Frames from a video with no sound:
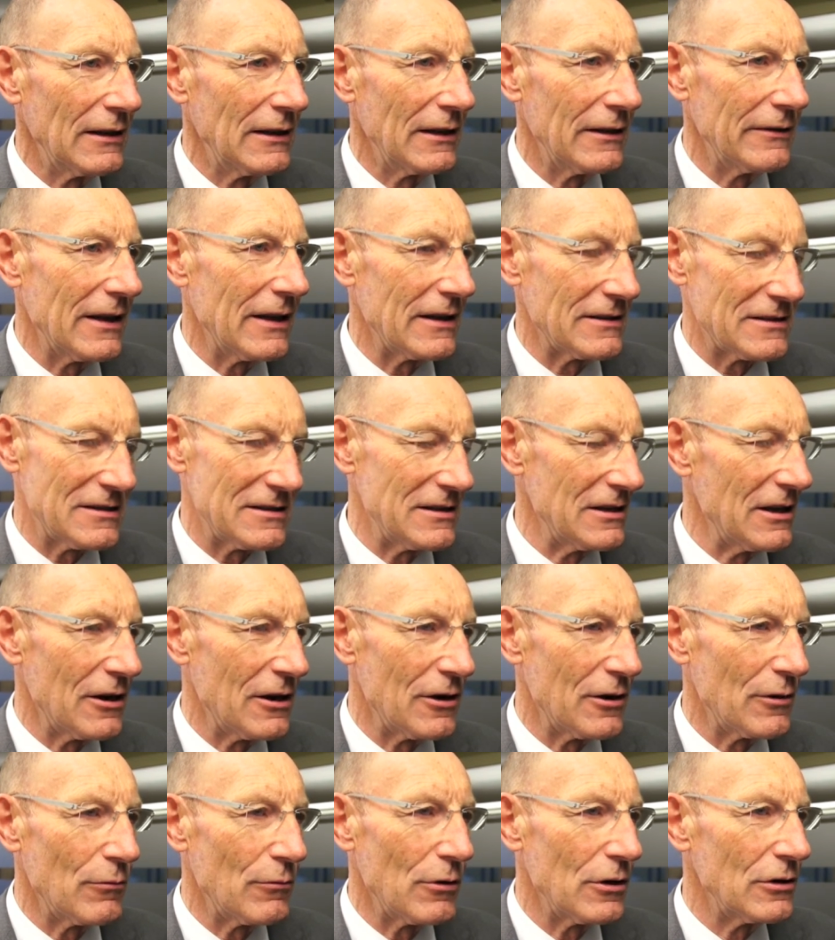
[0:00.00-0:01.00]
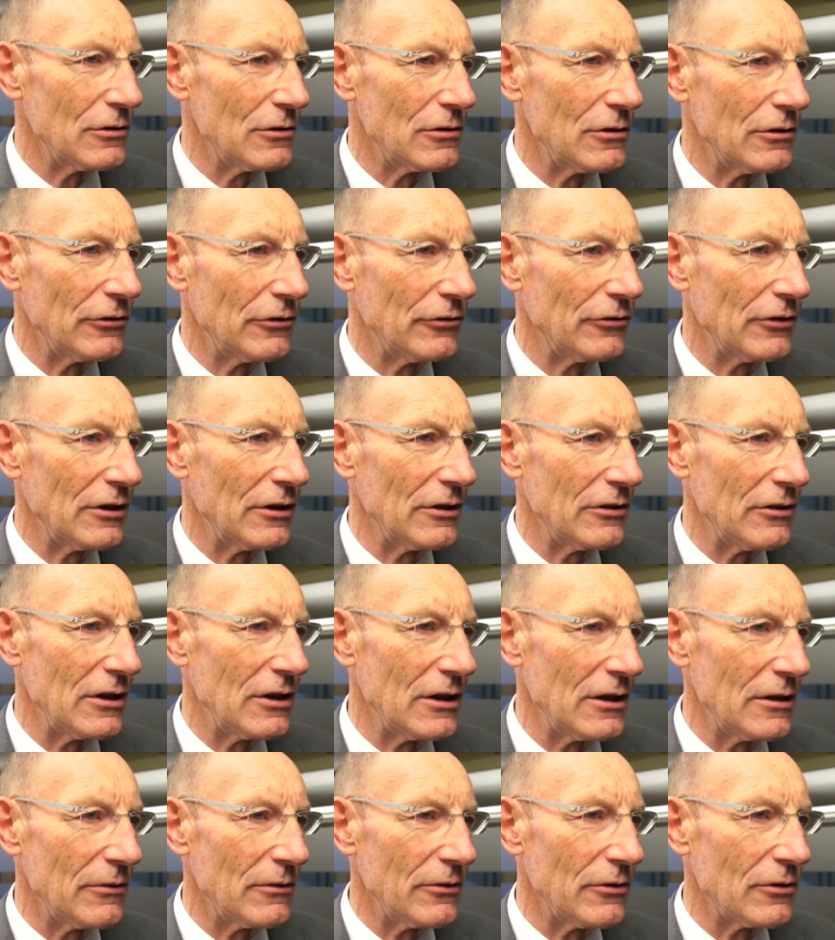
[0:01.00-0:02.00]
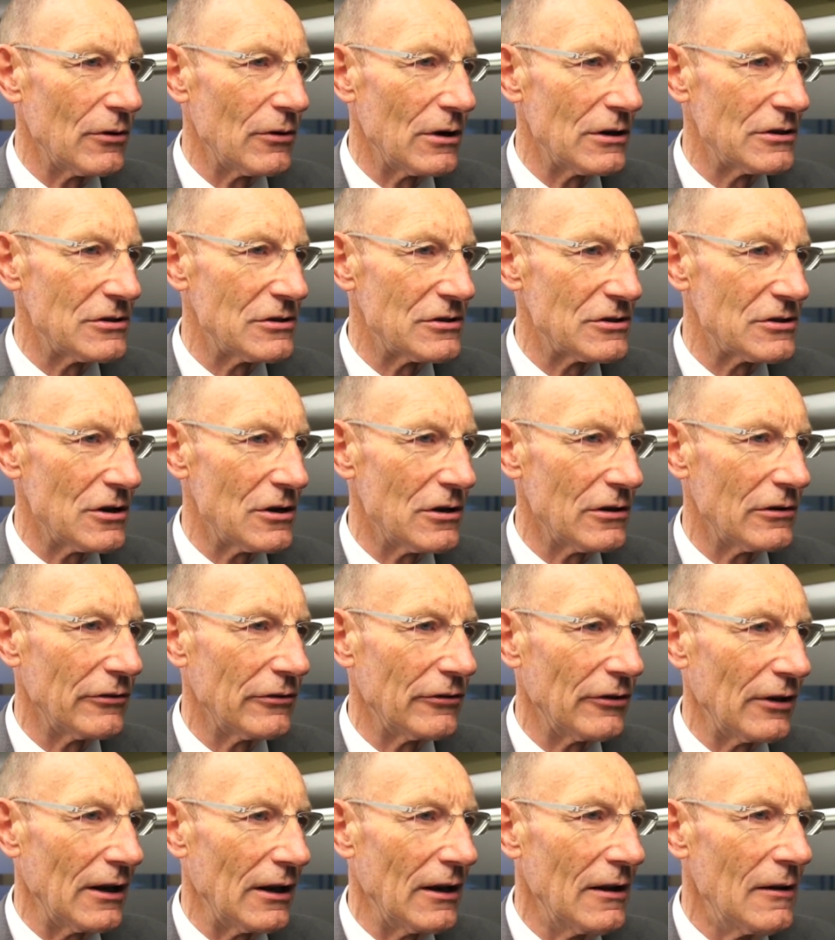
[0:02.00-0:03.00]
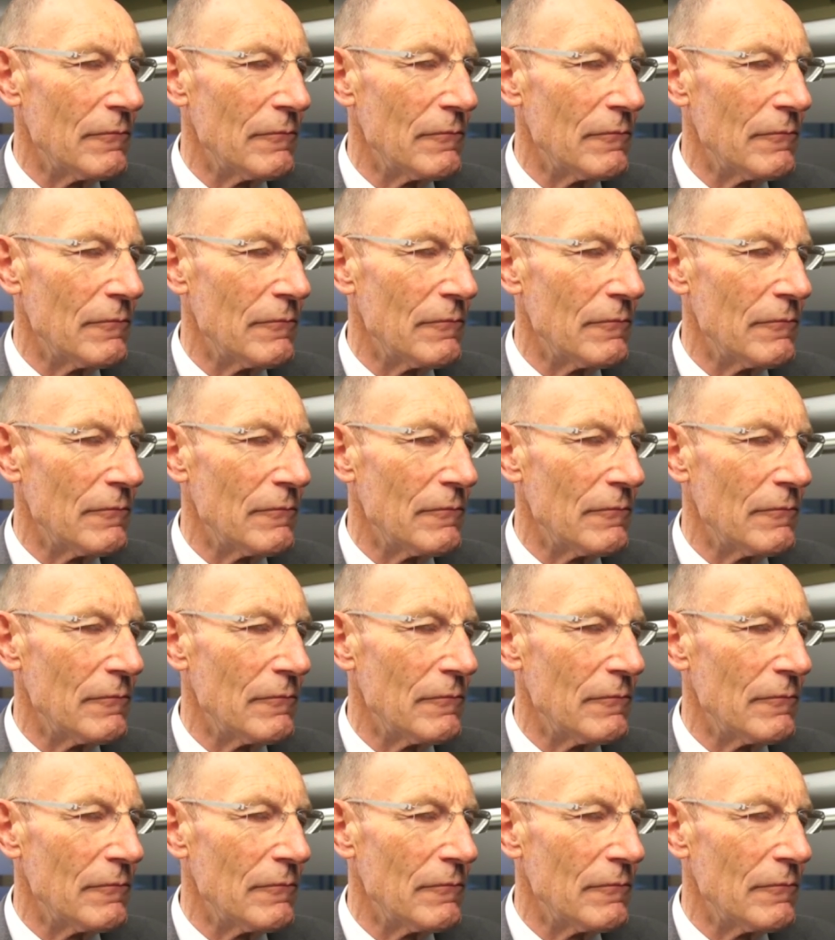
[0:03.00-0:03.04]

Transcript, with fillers: and that's the area where you can see the greatest certainty.